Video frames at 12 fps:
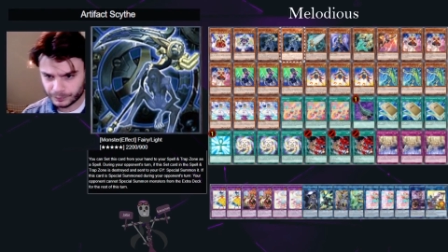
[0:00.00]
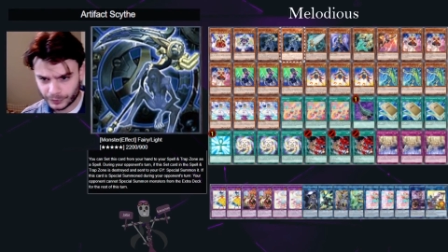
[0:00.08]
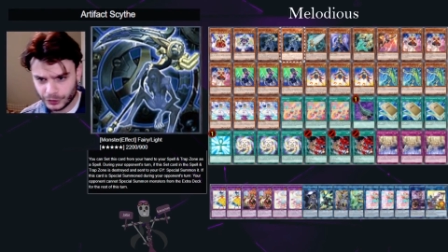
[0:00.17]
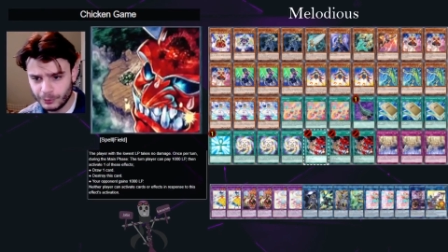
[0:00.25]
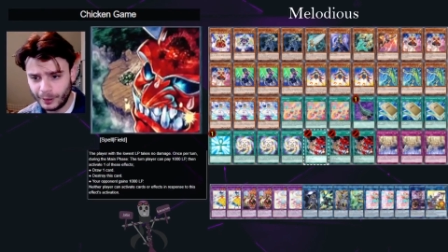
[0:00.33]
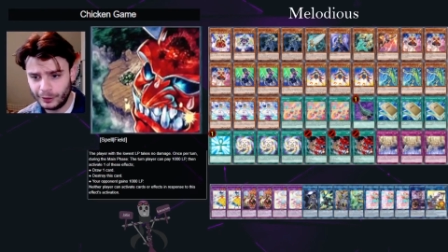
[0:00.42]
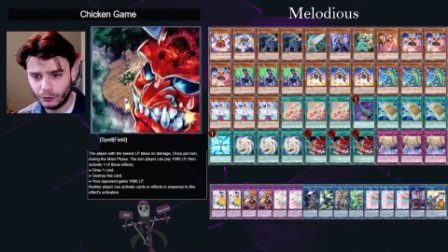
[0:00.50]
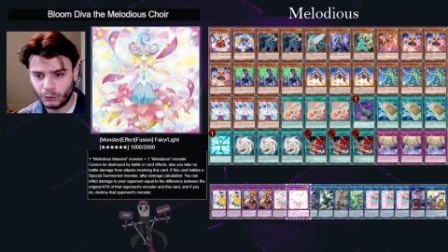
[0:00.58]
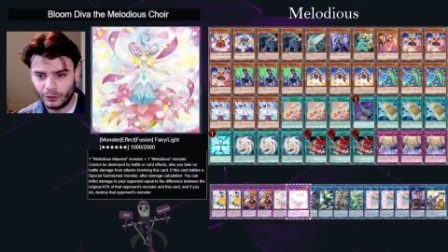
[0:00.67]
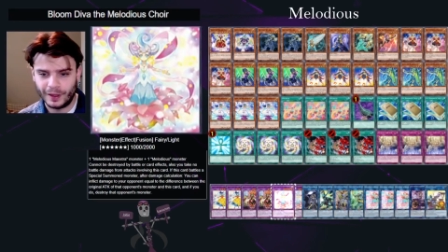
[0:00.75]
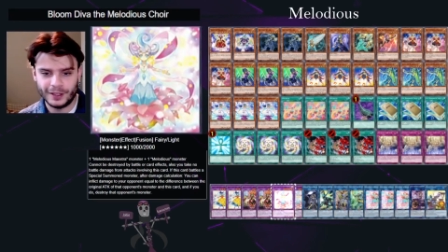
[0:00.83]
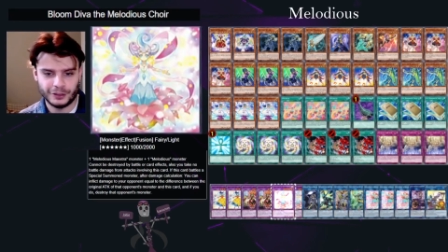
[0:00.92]
might not
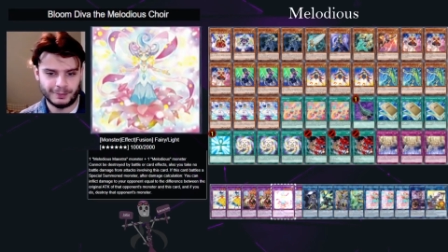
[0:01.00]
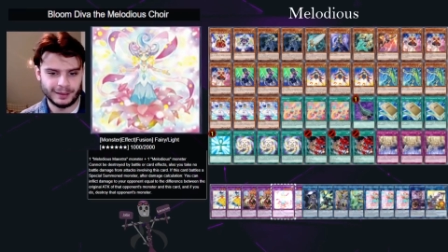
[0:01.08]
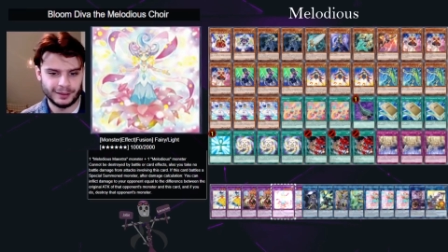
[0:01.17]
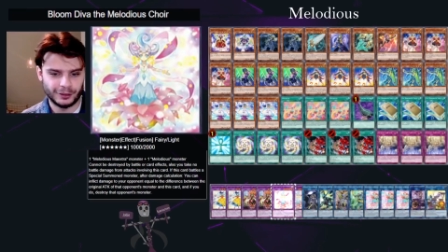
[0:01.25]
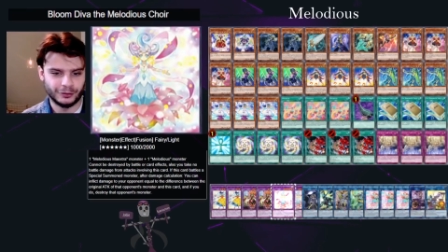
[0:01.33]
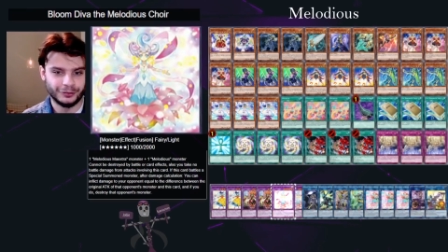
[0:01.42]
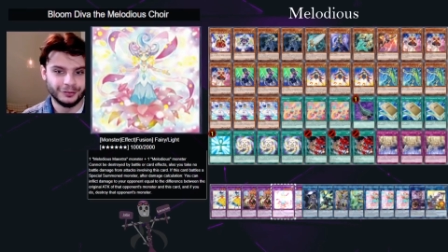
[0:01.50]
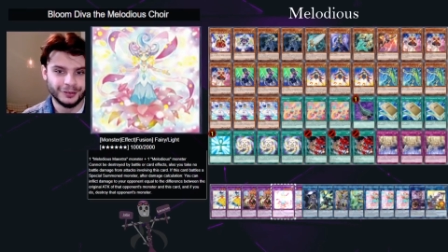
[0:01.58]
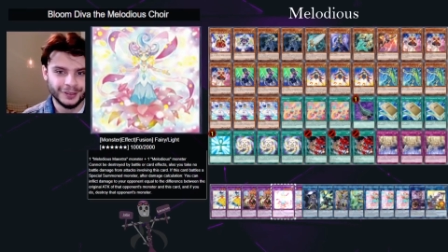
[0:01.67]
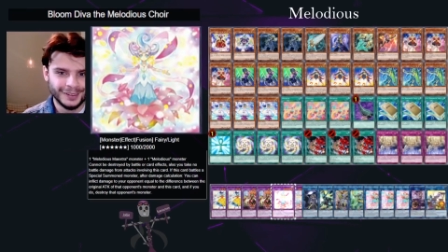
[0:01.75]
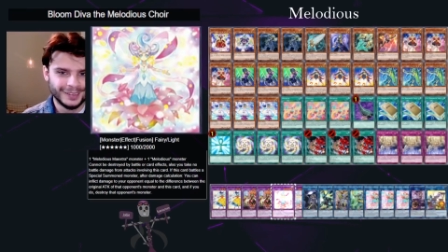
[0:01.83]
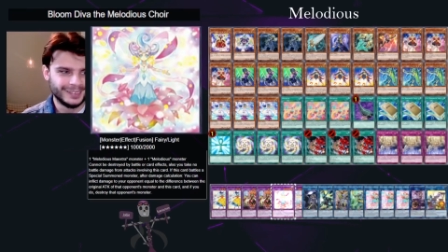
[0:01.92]
want that depending on
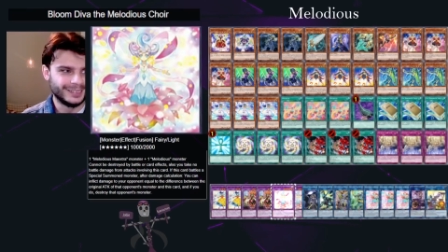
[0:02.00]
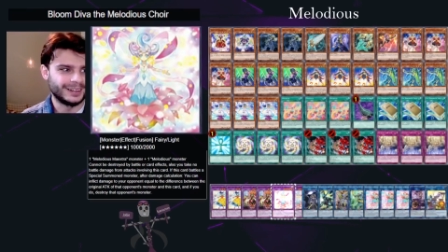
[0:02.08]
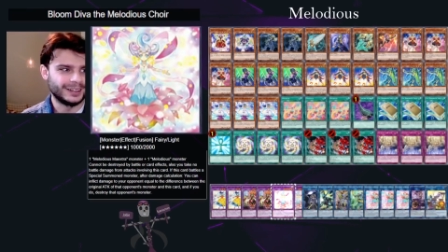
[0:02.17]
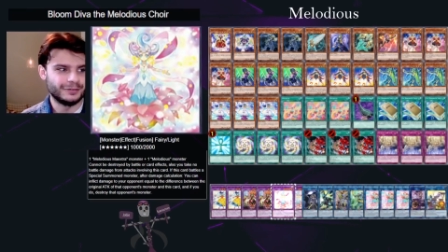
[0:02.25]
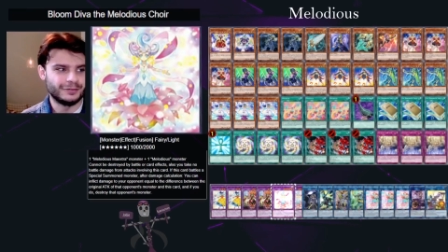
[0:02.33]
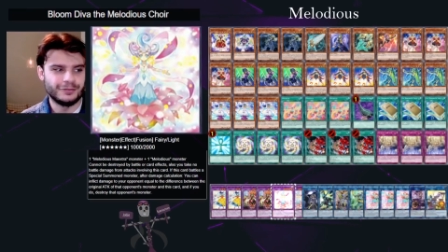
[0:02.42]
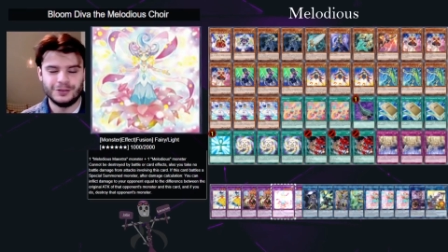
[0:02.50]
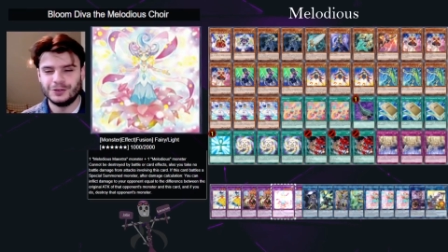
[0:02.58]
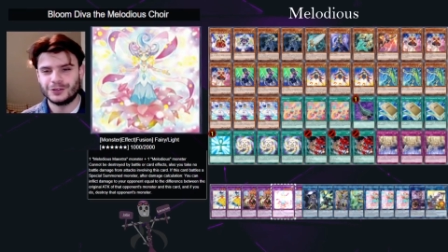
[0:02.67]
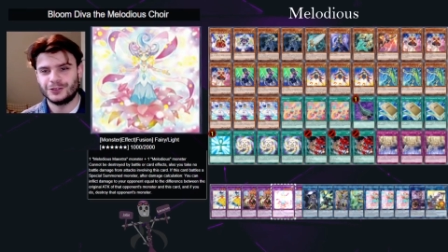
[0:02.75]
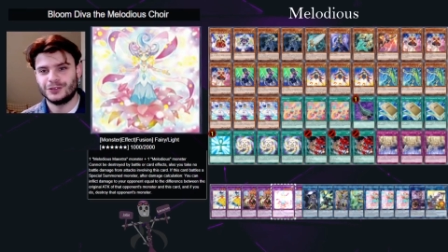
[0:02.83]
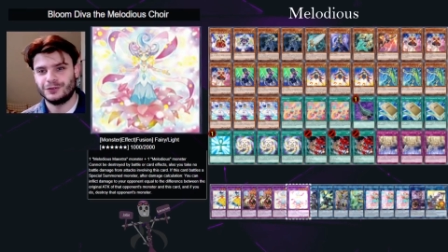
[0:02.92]
the kind of
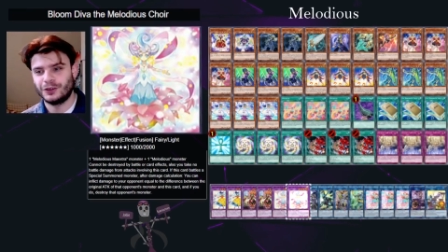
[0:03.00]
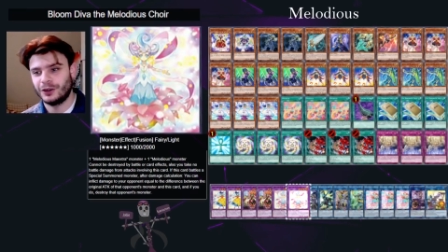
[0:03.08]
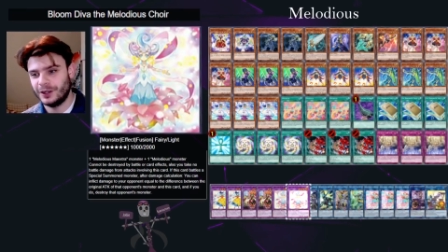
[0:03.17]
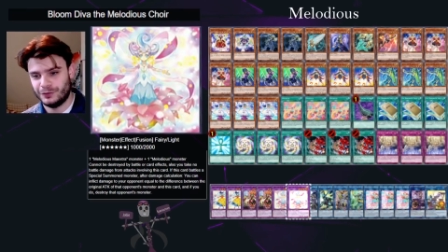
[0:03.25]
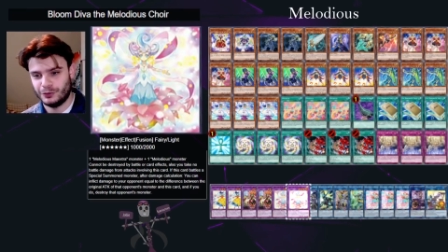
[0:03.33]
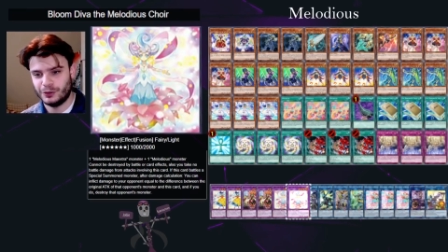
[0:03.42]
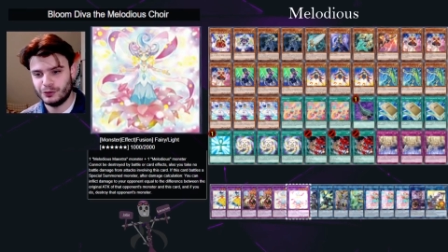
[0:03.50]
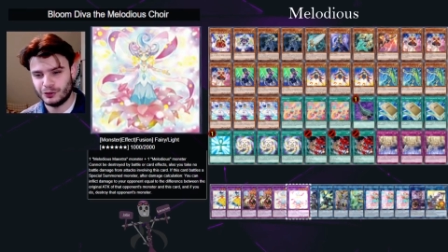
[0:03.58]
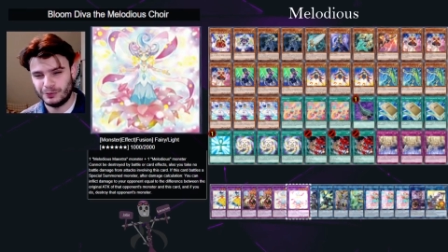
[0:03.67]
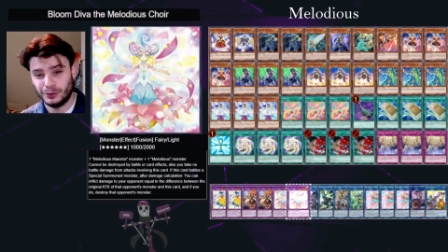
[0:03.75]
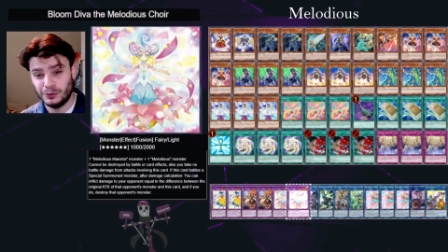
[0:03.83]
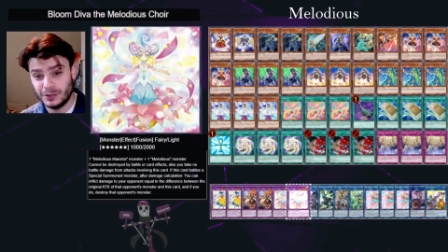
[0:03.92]
fusions you've got. If you're using
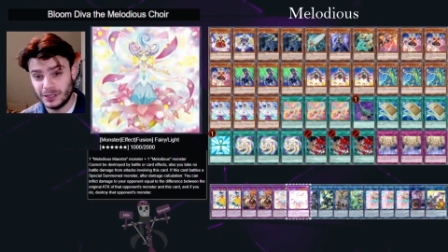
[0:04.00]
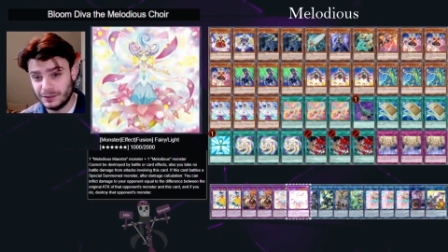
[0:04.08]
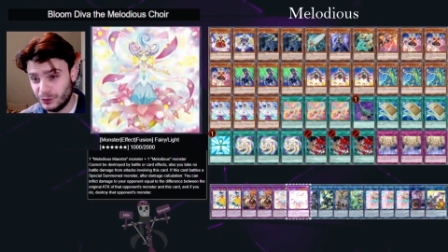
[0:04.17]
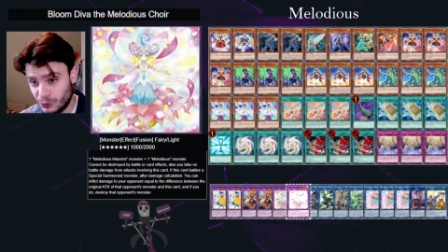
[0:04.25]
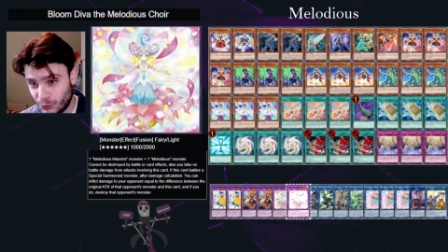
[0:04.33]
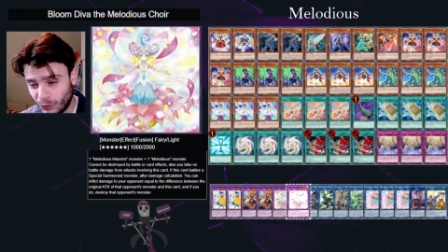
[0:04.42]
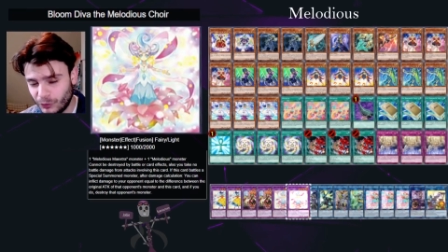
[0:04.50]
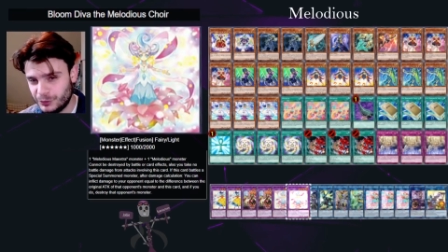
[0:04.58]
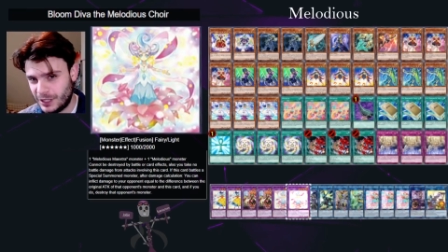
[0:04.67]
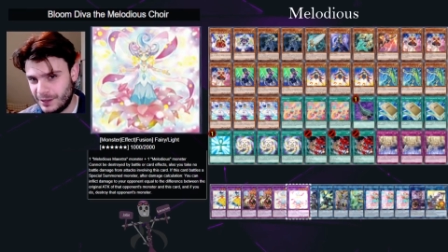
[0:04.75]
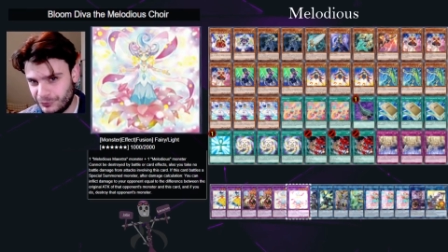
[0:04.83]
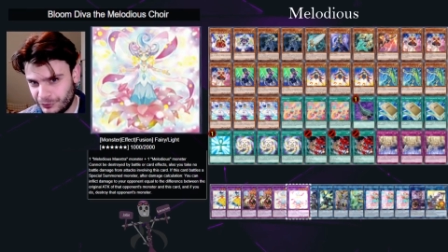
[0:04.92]
Bloom Diva, you want them to
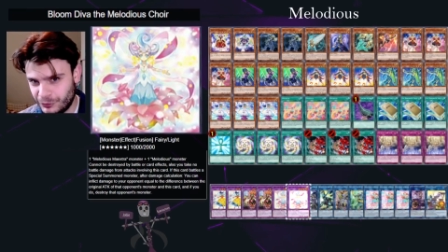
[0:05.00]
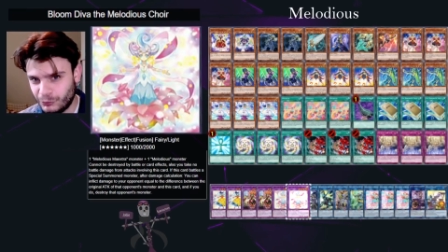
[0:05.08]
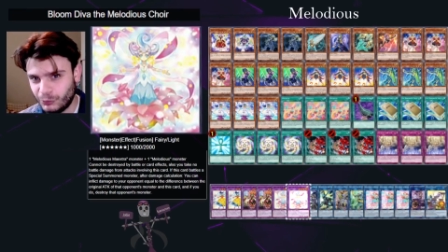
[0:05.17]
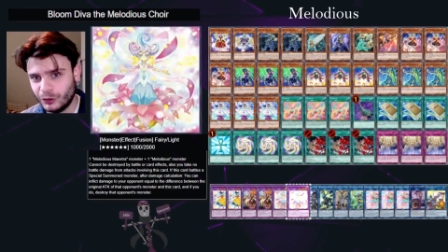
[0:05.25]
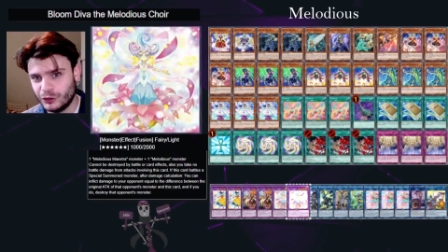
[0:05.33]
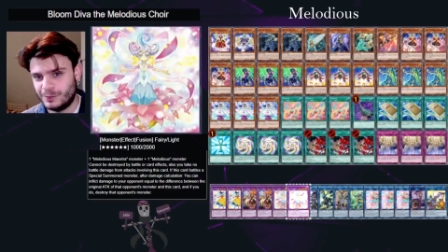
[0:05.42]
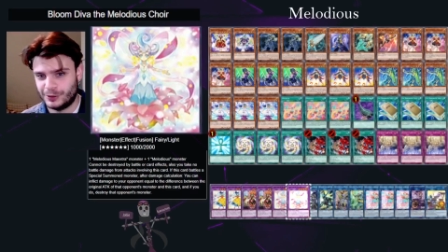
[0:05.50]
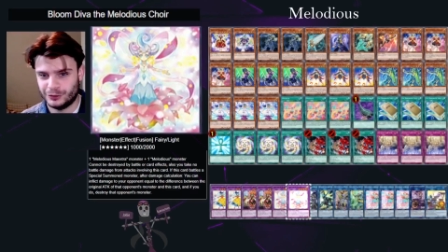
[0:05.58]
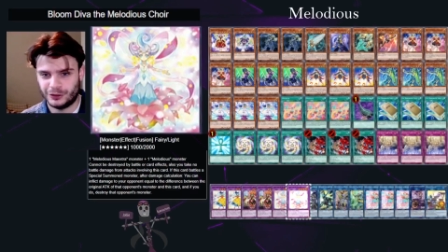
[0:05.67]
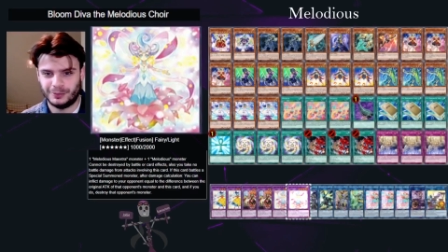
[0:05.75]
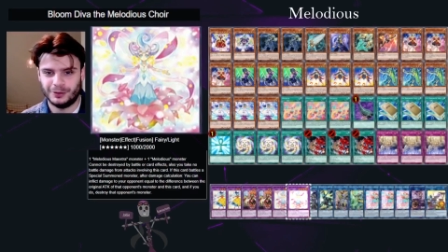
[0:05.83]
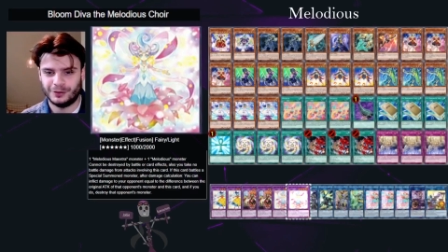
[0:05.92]
have 1 special
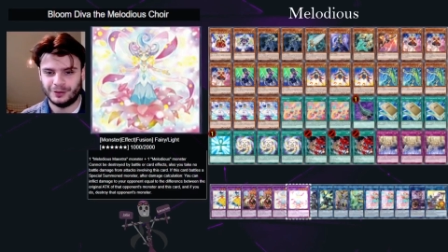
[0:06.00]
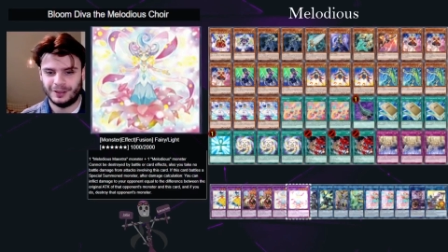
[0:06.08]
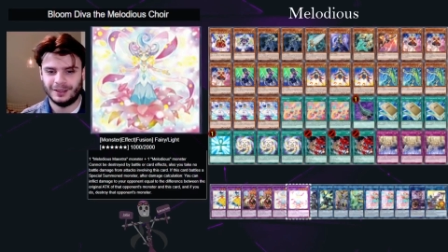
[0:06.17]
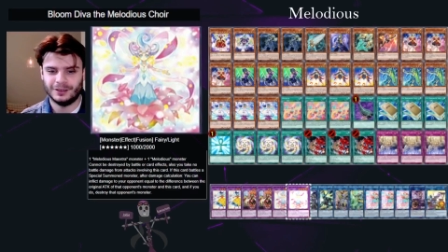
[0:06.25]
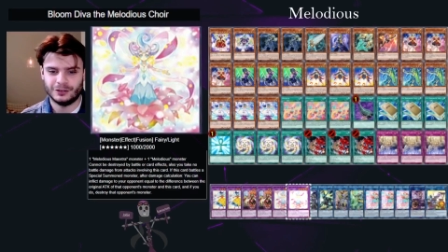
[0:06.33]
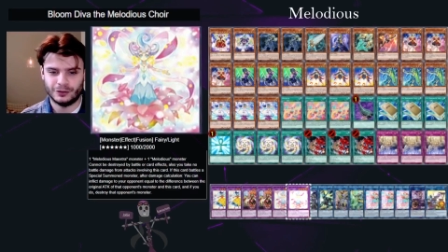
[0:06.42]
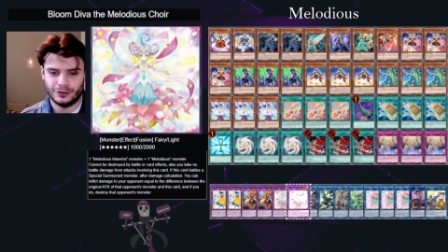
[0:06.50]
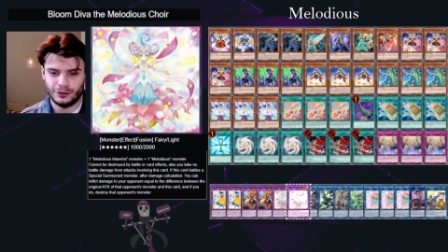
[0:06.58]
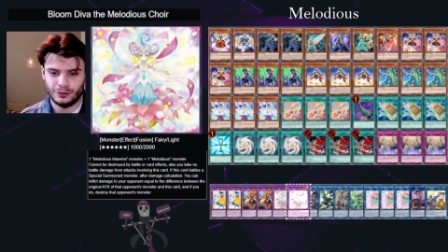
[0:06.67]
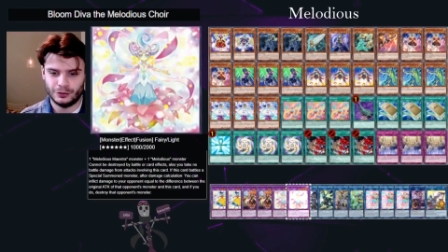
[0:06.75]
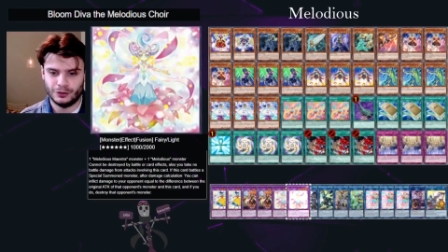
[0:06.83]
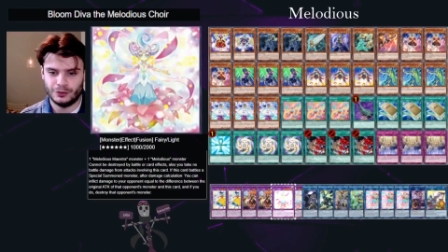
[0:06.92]
summoned thing so that you
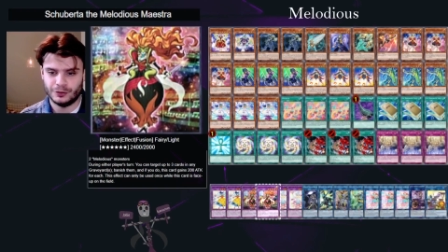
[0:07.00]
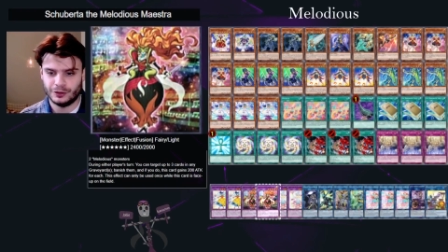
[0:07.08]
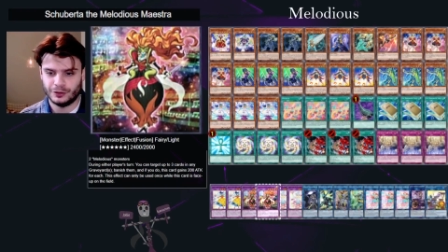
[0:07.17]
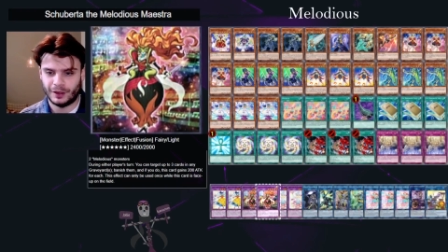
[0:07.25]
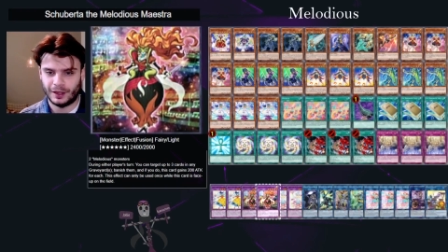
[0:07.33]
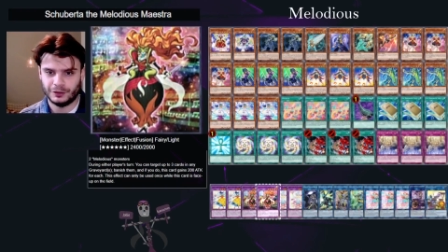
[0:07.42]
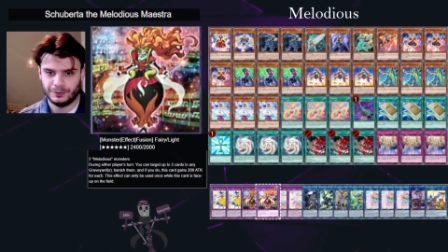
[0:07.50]
can use its effect.